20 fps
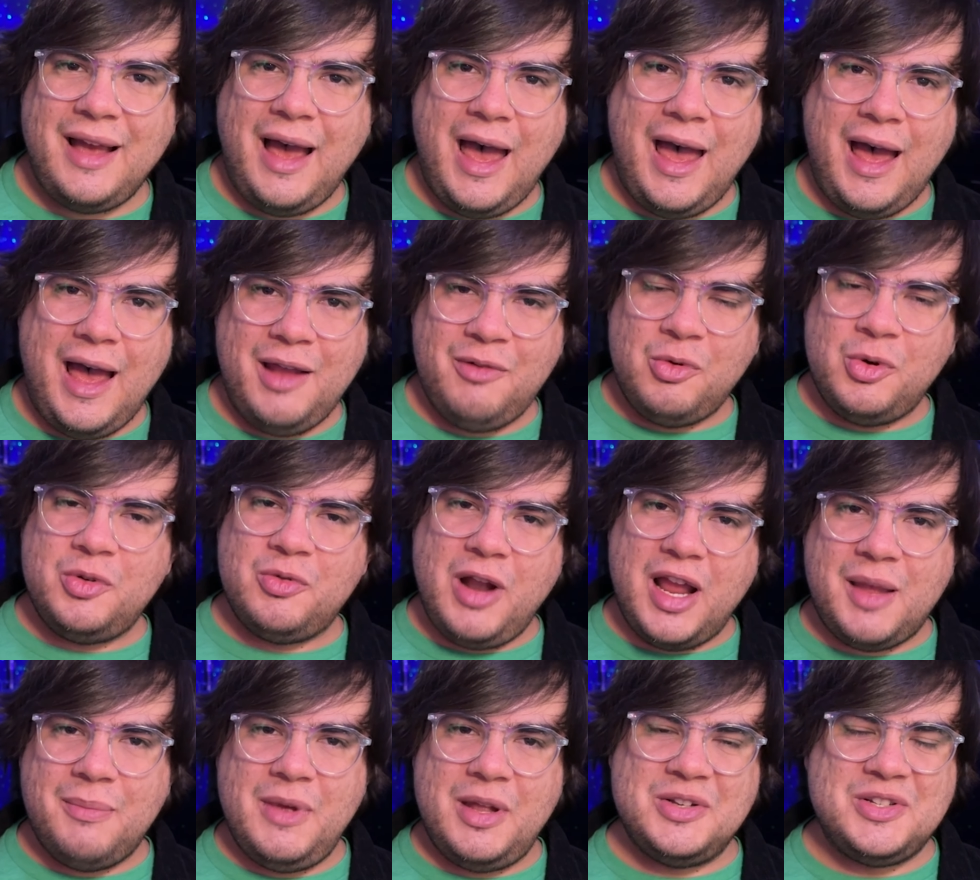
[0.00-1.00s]
I would
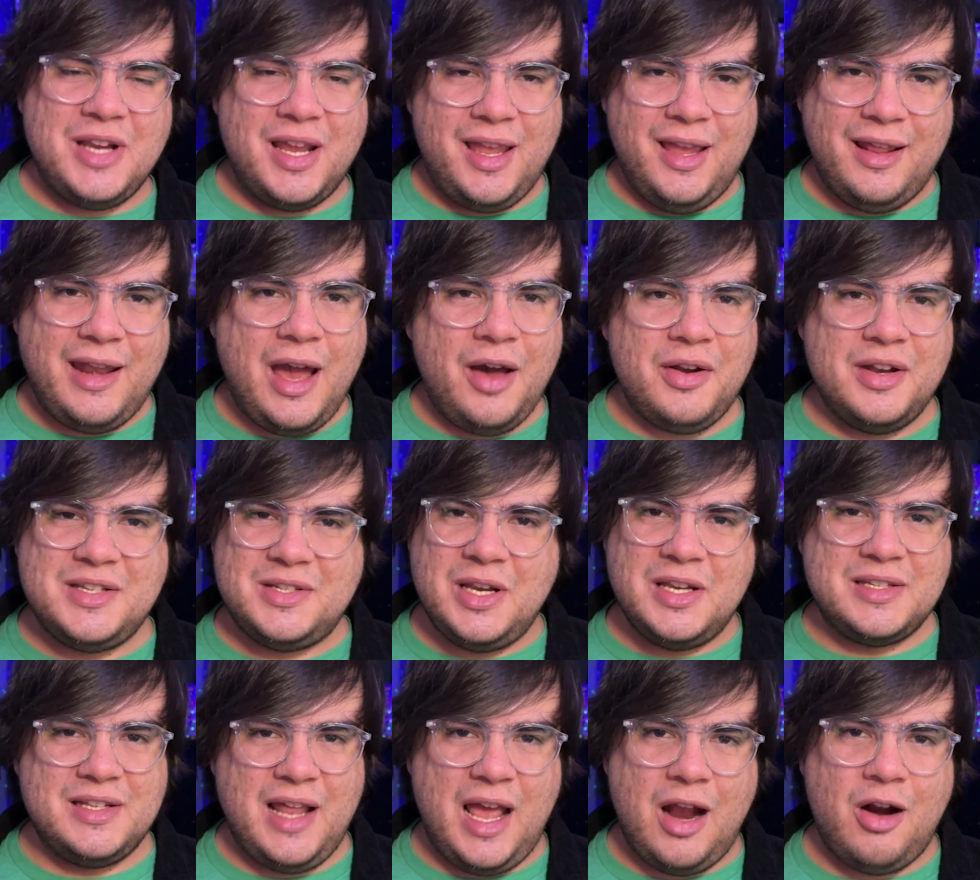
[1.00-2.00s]
recommend checking it out. It's
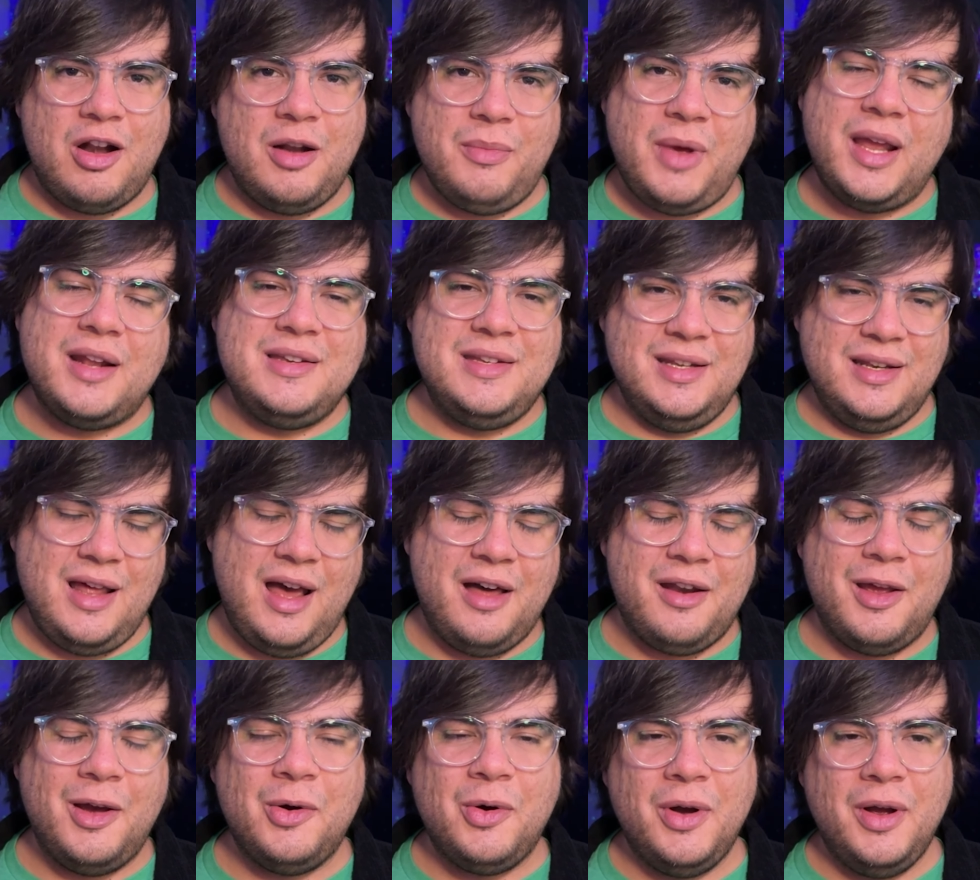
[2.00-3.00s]
Jason Aaron and Mike
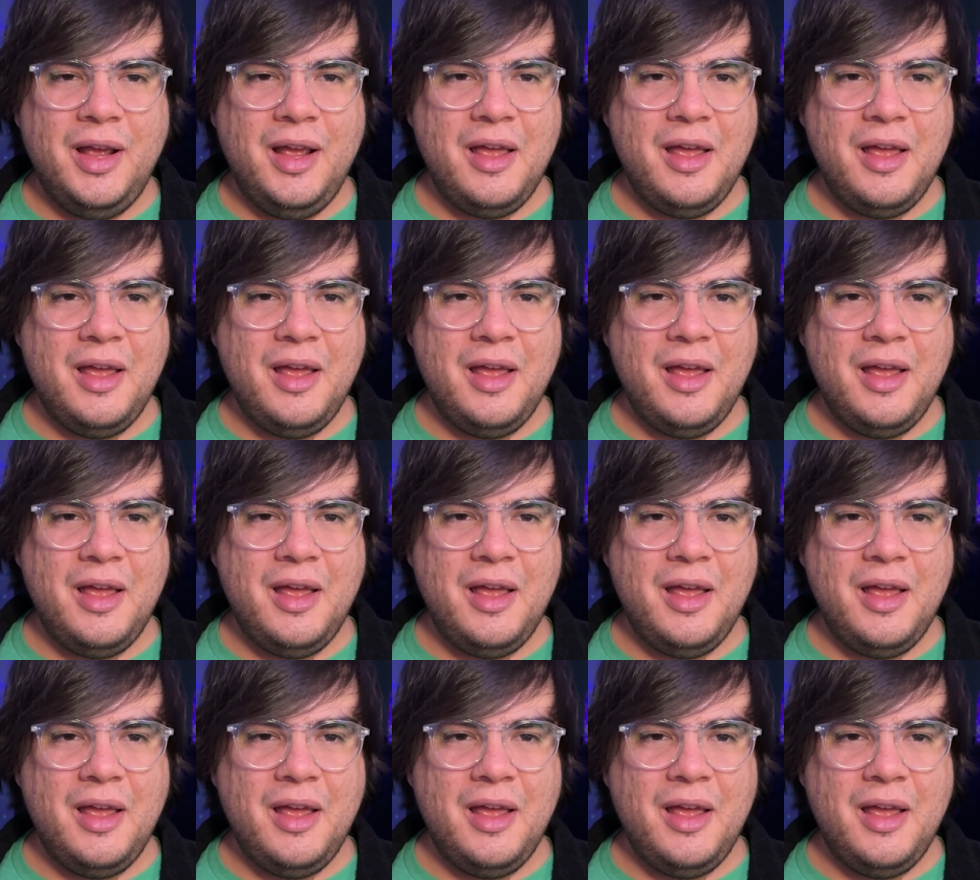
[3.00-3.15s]
Deodato.